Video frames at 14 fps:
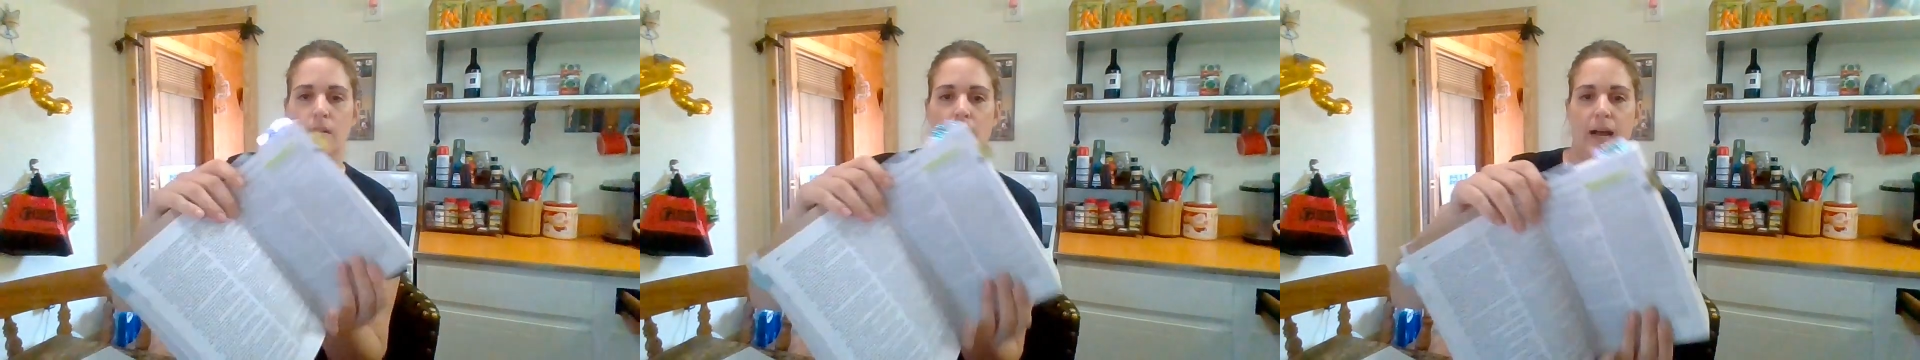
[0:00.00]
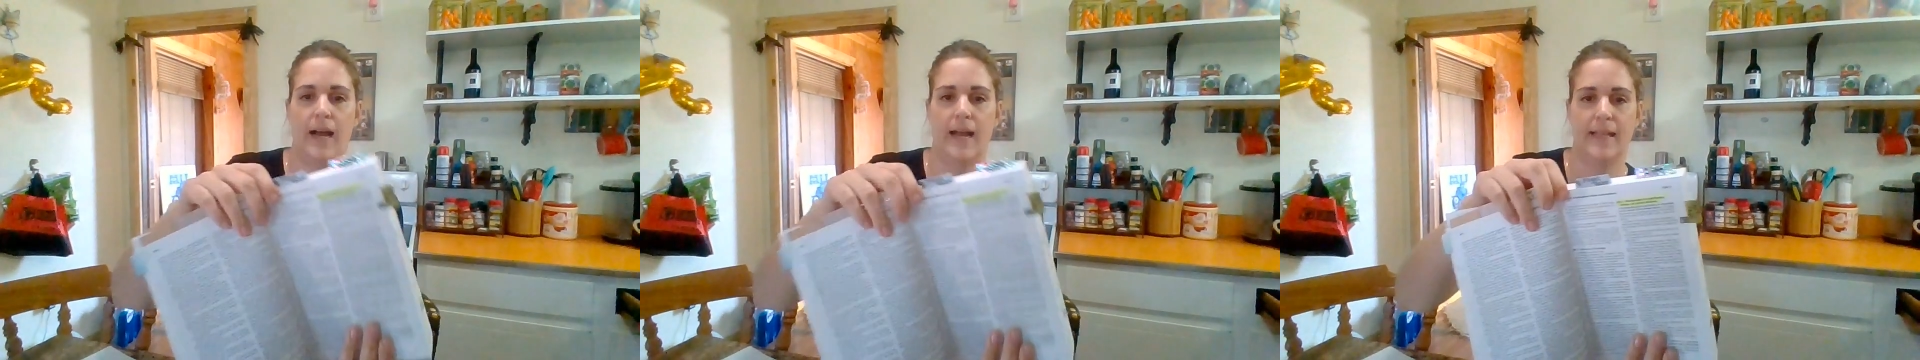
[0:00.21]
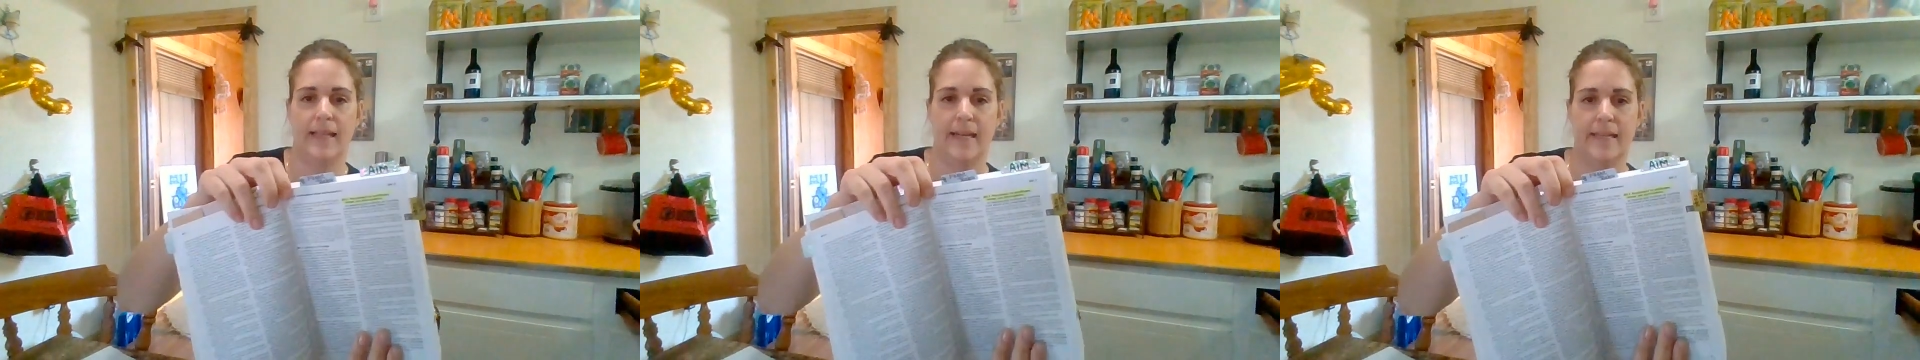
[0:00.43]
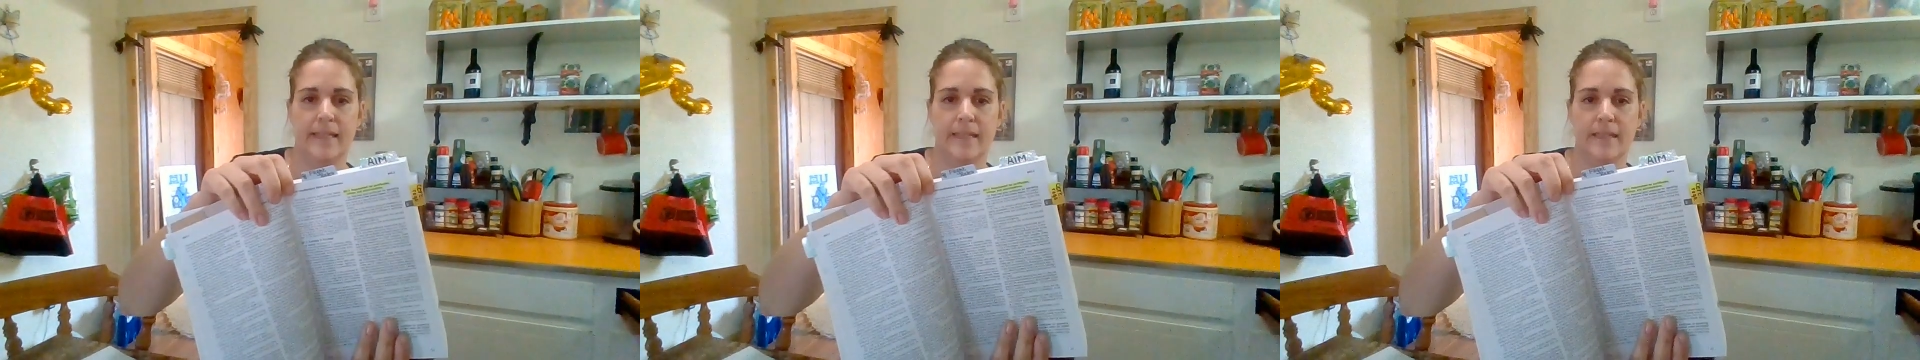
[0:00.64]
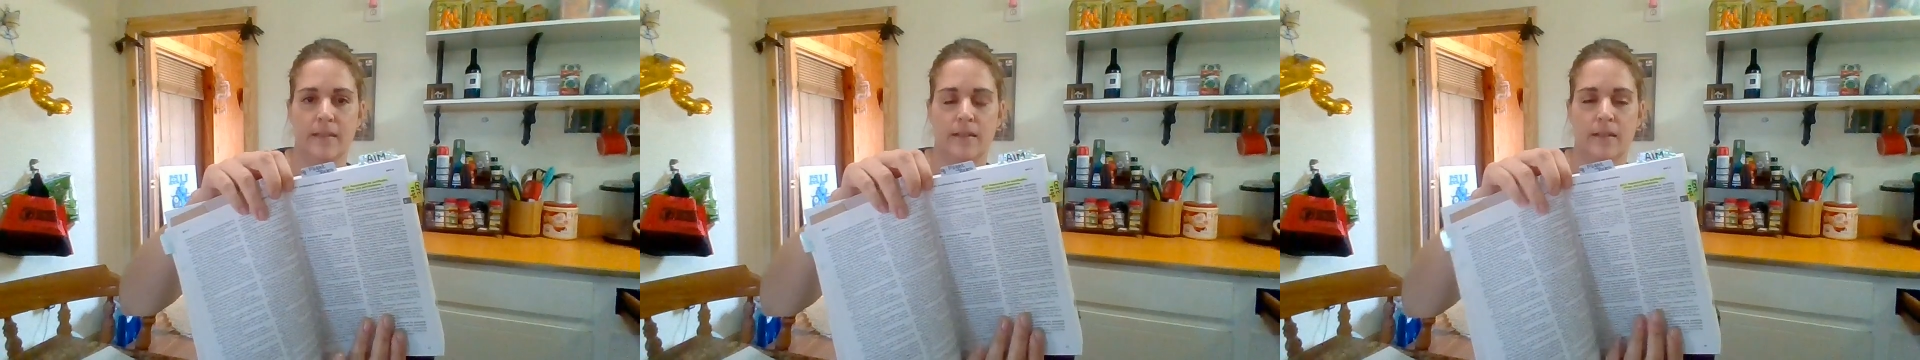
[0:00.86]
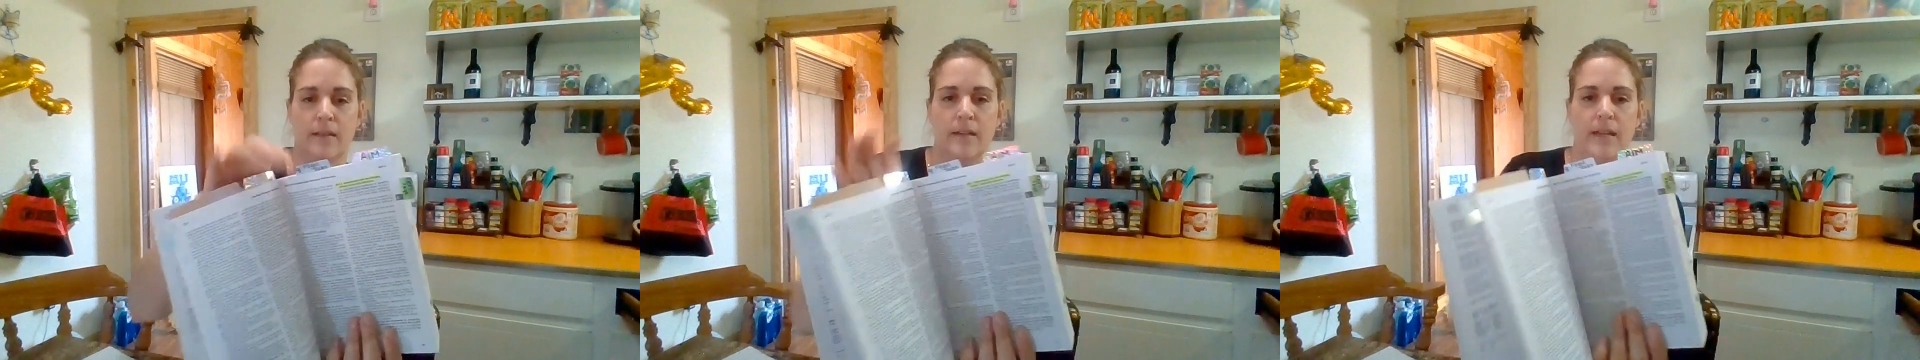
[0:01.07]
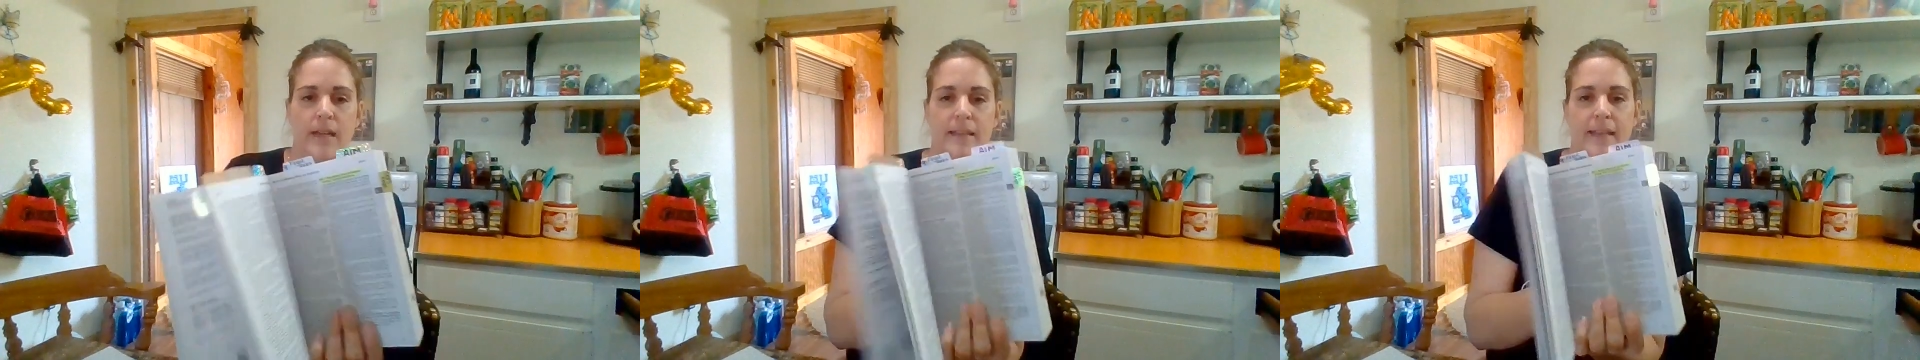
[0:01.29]
Highlighted.
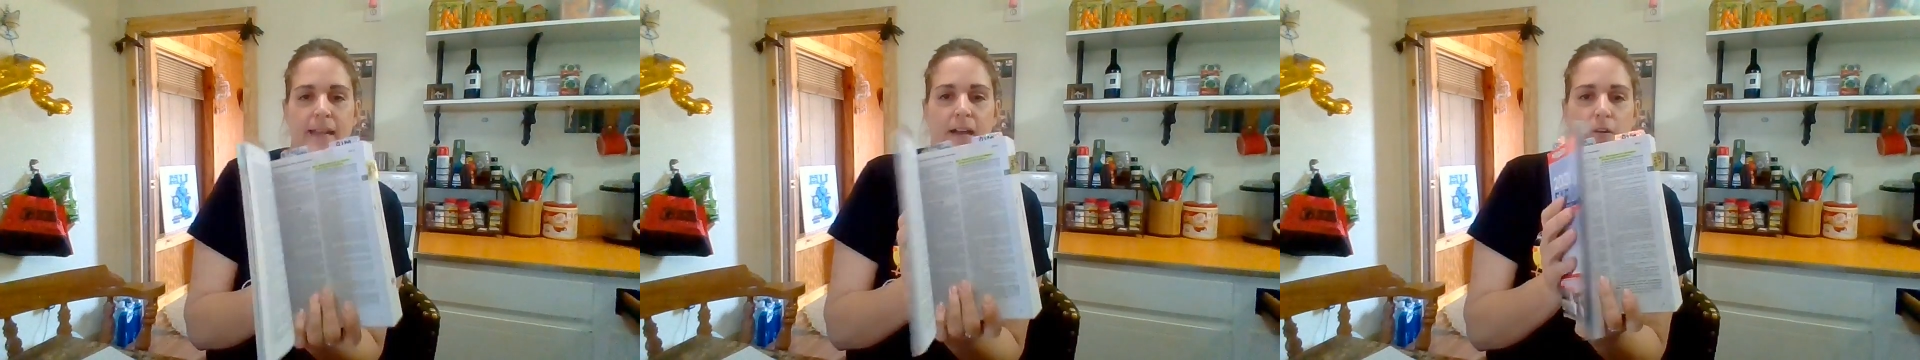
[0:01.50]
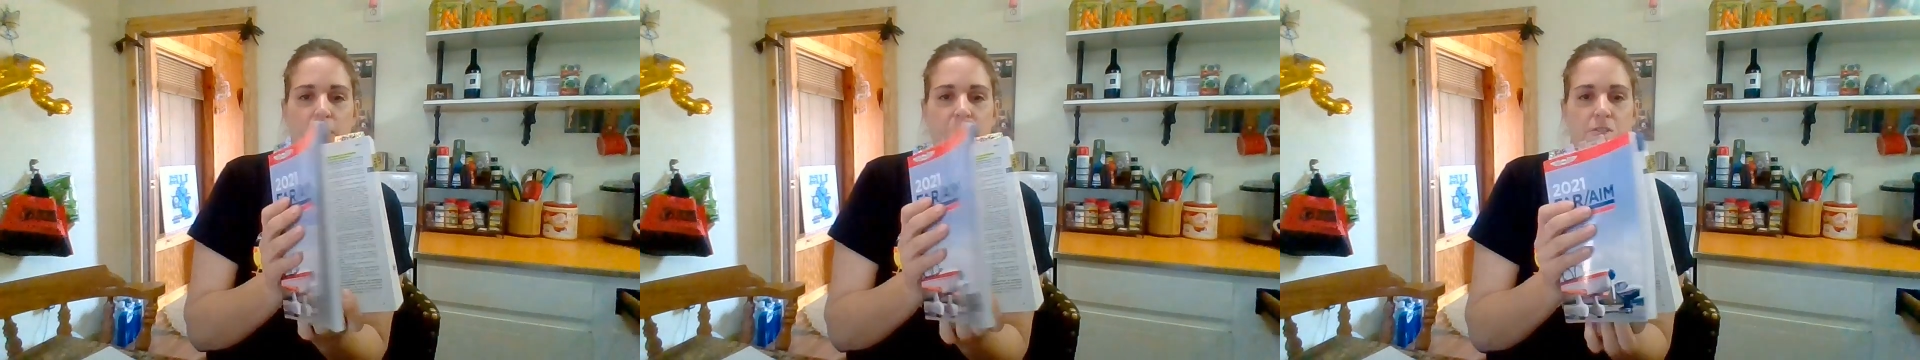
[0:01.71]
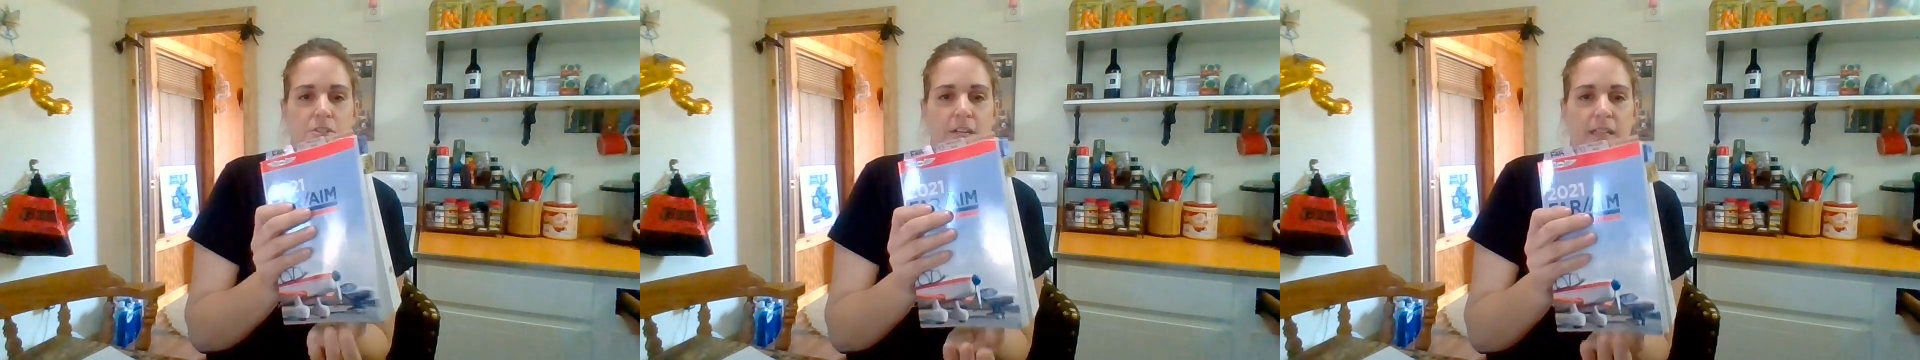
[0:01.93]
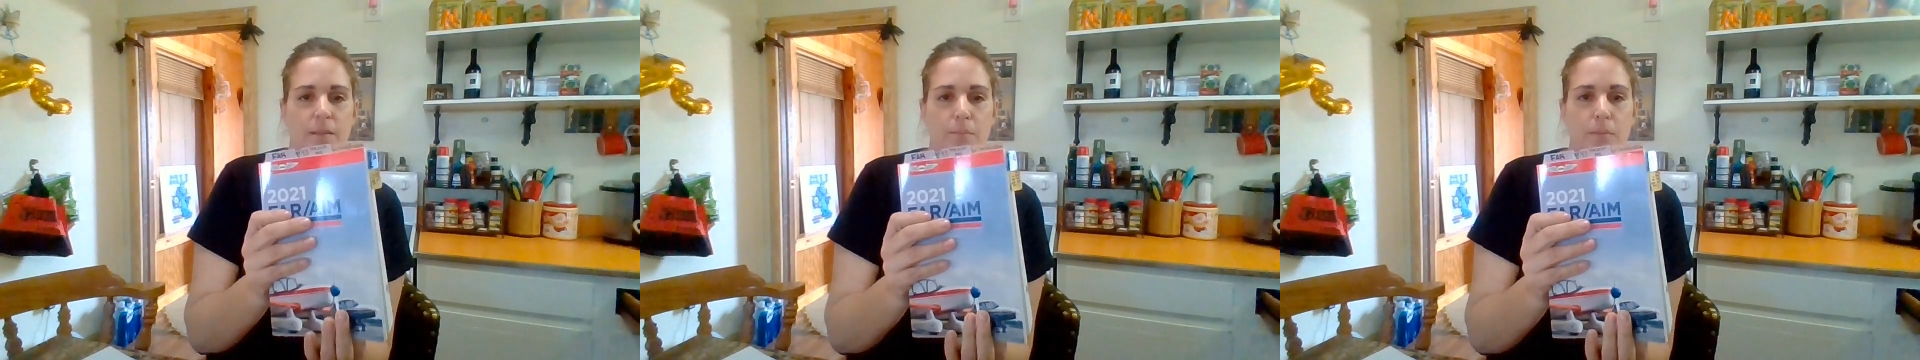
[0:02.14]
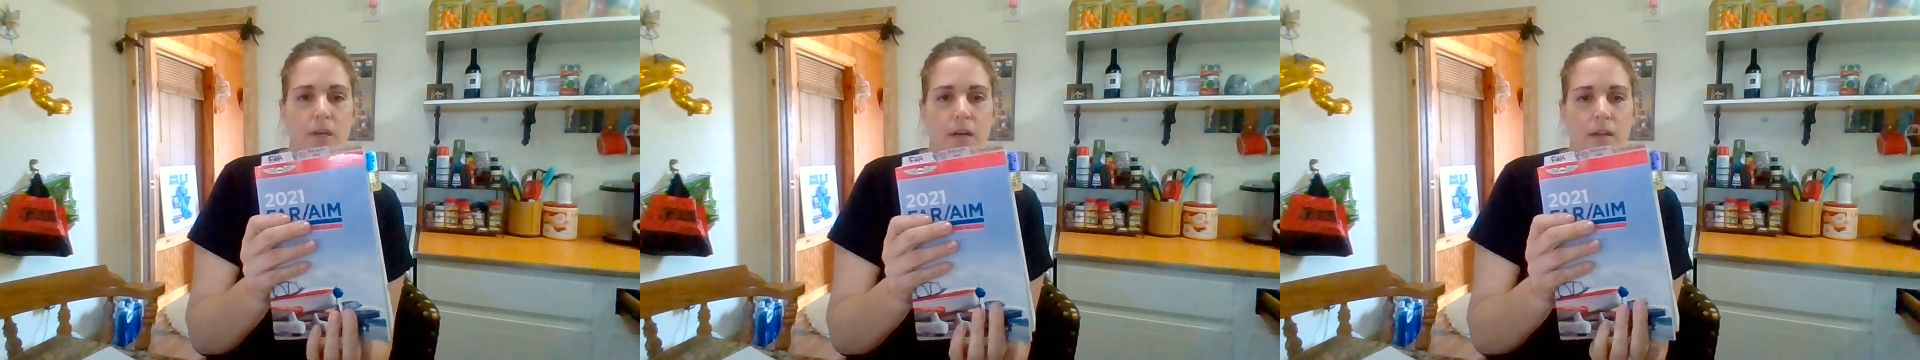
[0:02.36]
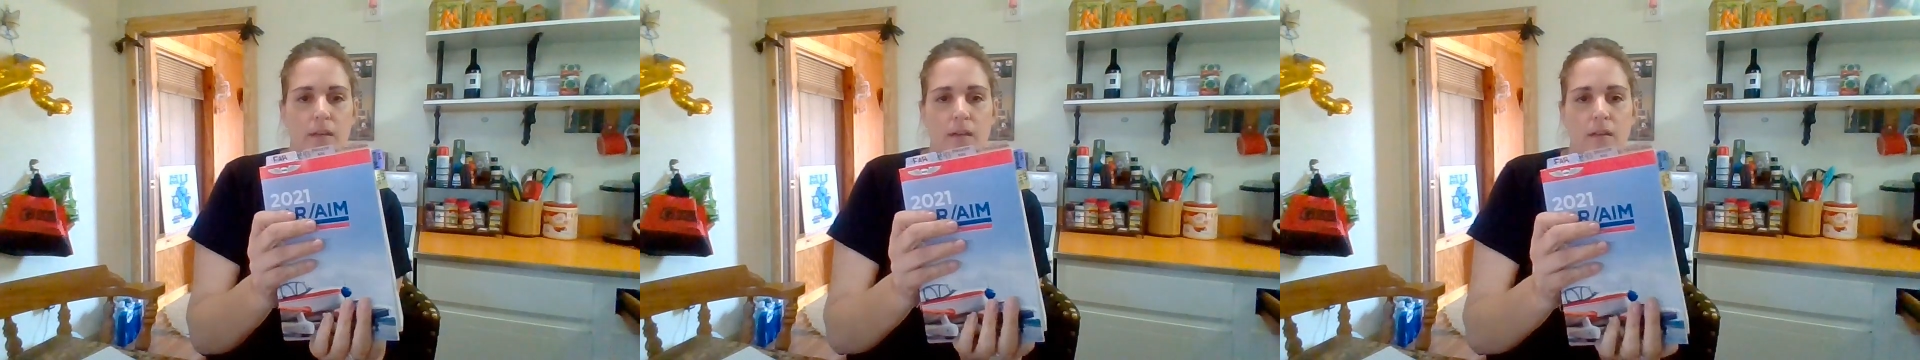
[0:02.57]
And now when you shut the book,